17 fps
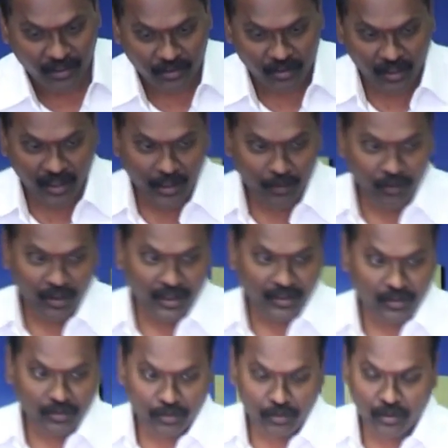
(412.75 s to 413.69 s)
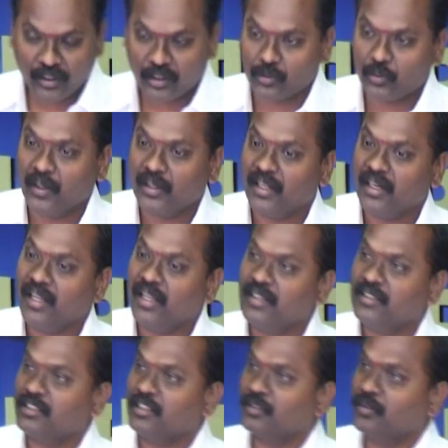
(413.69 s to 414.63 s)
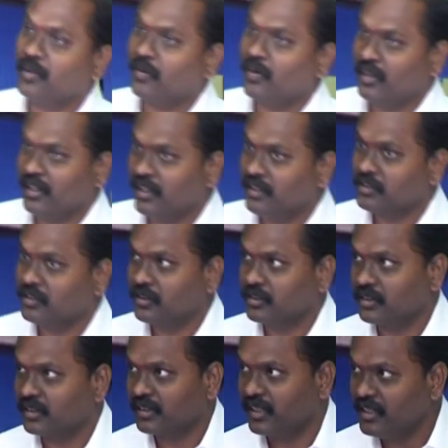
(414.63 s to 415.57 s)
So I would like to do a SWOT analysis for water resources.